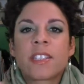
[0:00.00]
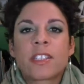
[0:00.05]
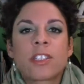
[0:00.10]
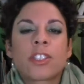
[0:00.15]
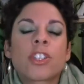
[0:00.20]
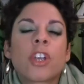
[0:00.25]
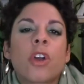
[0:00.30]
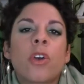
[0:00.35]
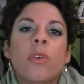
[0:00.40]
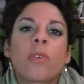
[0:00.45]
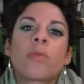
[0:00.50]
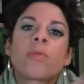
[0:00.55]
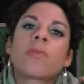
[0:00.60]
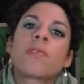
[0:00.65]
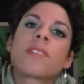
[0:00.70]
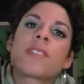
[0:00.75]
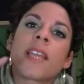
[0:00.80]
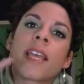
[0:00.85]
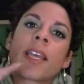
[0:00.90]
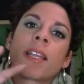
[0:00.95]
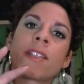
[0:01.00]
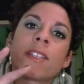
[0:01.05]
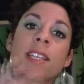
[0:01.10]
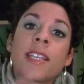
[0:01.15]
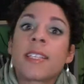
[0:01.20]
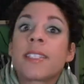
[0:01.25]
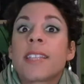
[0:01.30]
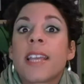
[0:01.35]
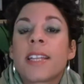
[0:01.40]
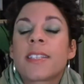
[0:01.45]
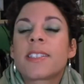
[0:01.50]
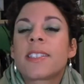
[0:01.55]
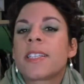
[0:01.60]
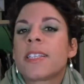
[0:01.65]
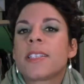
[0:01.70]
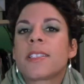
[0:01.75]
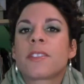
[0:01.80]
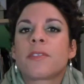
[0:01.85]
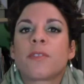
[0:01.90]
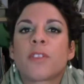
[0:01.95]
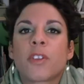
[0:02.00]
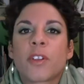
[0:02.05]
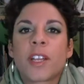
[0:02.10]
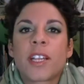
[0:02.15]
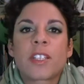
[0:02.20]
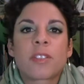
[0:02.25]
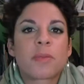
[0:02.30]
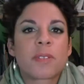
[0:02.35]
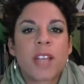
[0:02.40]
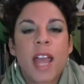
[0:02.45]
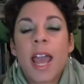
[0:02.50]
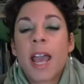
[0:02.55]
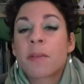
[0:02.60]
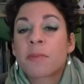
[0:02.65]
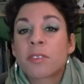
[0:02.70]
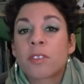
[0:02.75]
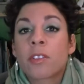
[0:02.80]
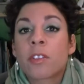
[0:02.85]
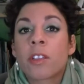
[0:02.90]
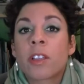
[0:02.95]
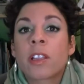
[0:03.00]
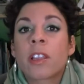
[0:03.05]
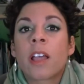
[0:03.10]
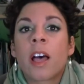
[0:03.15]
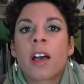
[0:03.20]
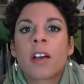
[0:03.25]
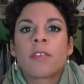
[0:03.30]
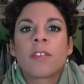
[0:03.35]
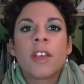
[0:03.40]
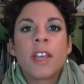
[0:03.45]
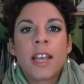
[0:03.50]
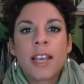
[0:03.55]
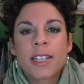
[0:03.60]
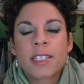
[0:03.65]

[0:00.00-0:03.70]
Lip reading: and tones and intensities of greens, which I absolutely love.